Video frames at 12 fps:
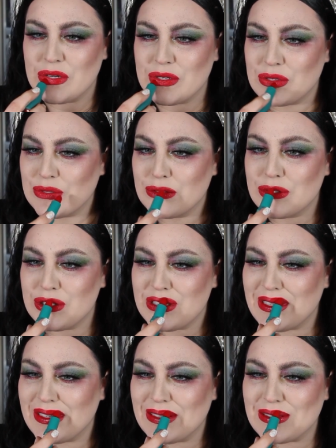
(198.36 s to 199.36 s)
Oh,
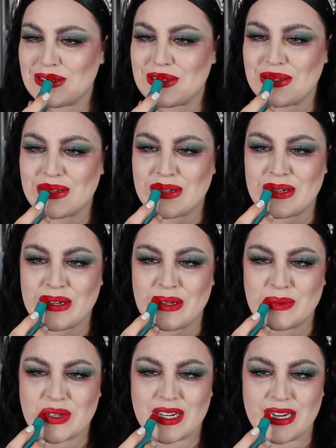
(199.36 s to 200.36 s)
she's
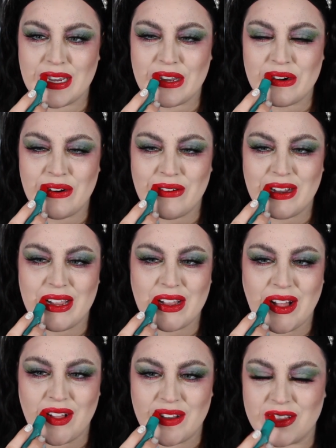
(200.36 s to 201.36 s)
so pretty. I don't know why I
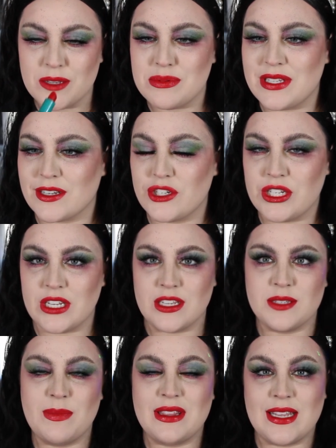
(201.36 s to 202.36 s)
call my lipstick
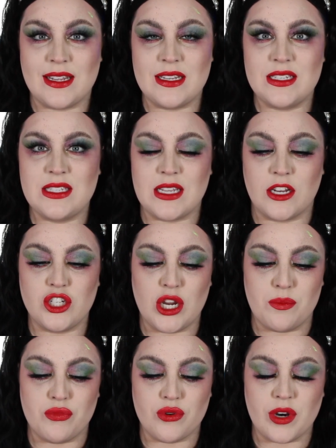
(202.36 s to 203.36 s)
she's, but that is such
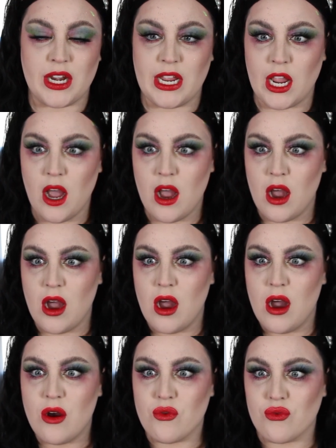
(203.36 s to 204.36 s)
a pretty
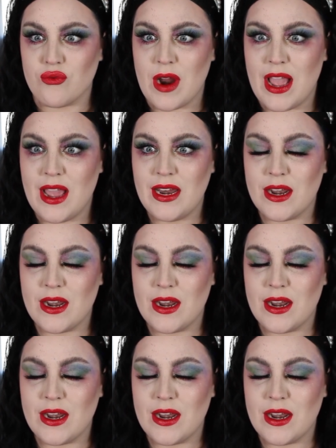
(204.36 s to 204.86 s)
red.